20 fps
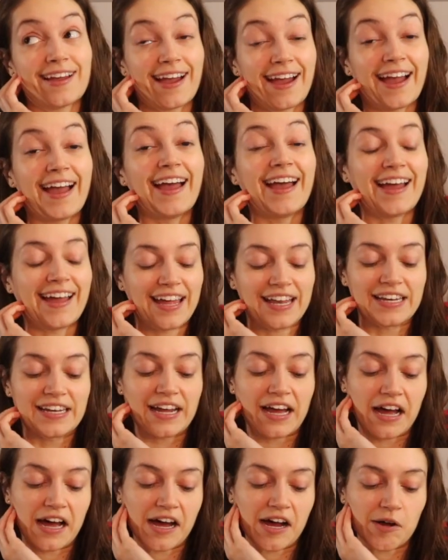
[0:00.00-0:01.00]
And
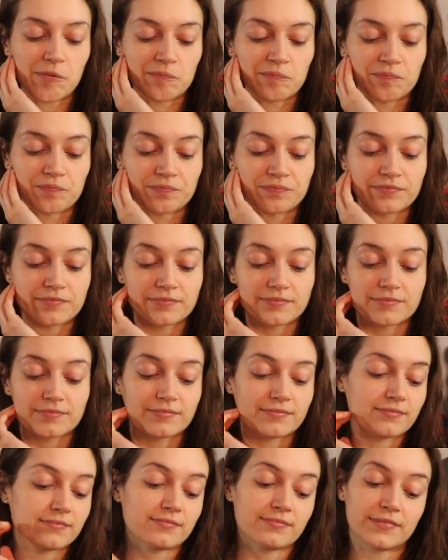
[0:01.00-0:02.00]
um,
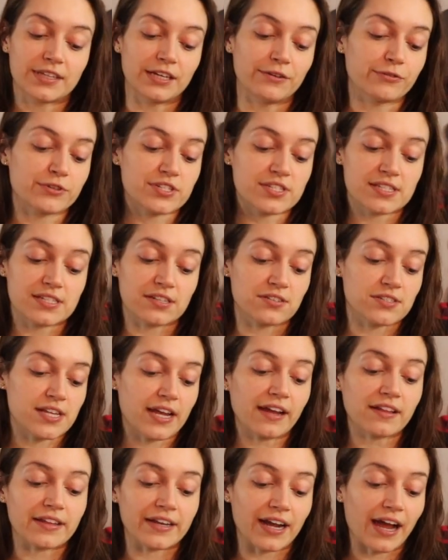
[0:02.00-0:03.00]
Kiefer's still
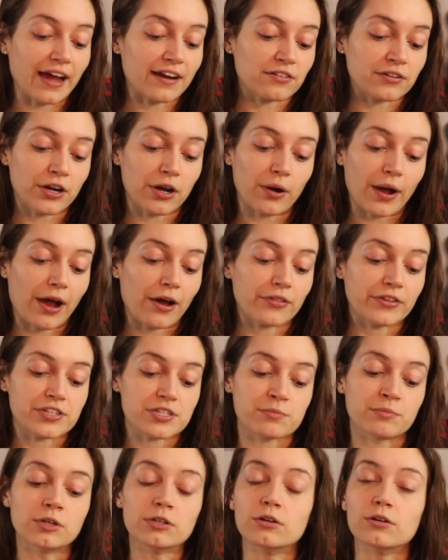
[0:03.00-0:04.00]
saying, like, I don't know how
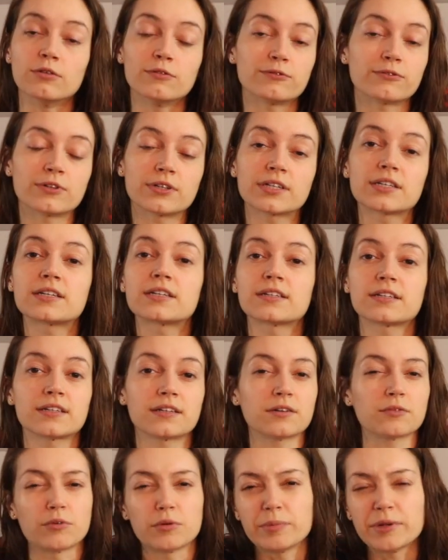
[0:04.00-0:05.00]
this move
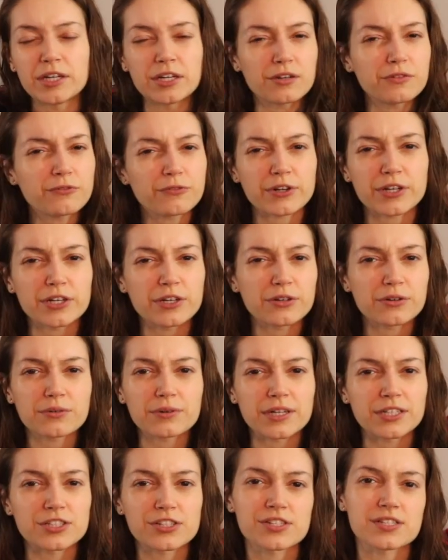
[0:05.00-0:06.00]
would be good for you.
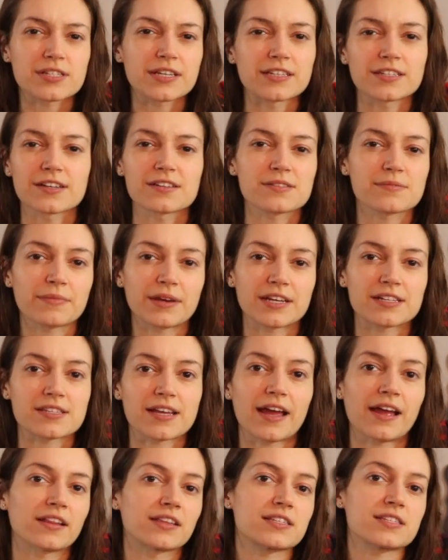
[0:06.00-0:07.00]
It just, it doesn't make
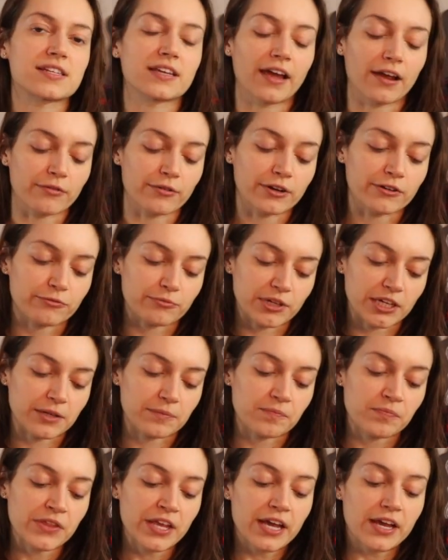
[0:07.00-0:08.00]
sense to get rid of
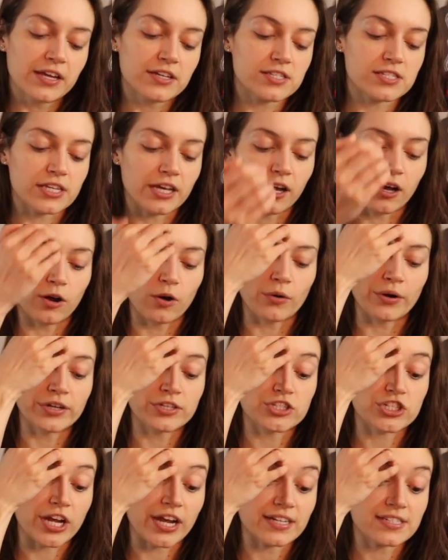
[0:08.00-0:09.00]
me. So
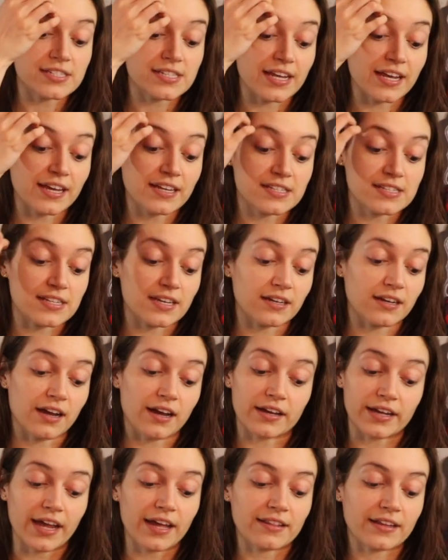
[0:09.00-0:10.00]
Jed says,
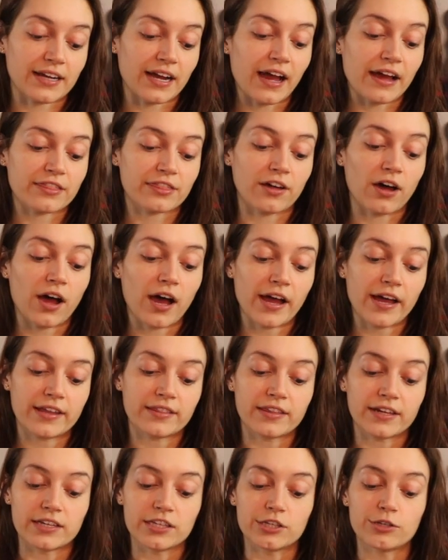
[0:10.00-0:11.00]
again, like, I
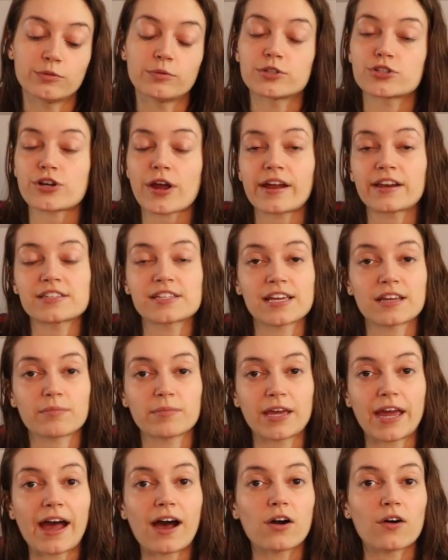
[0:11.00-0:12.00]
thought that you would try to take
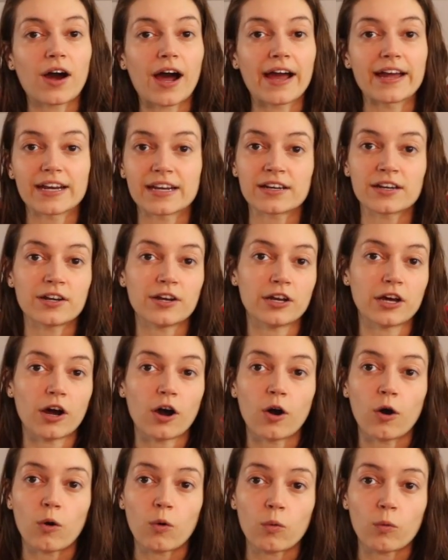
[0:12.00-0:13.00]
me out. I didn't
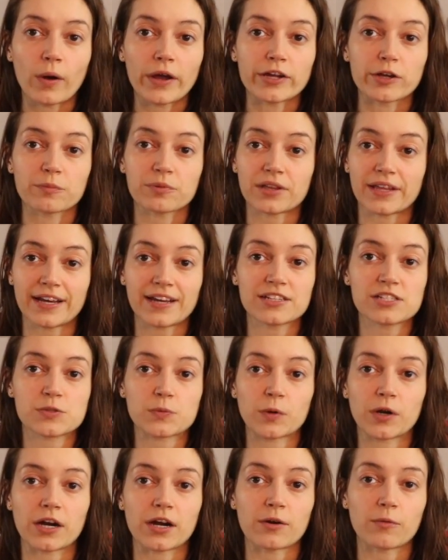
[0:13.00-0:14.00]
know what your plans
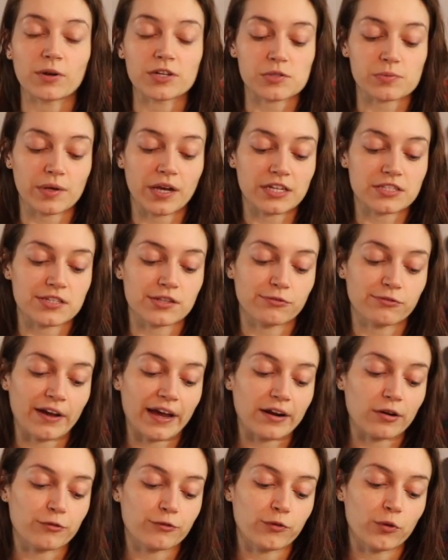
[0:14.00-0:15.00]
were once we got to the
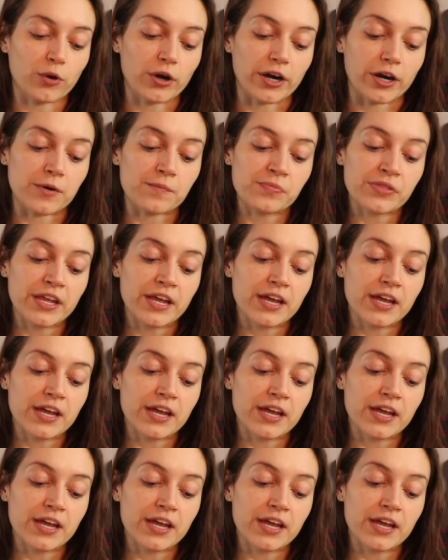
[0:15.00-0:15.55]
final four.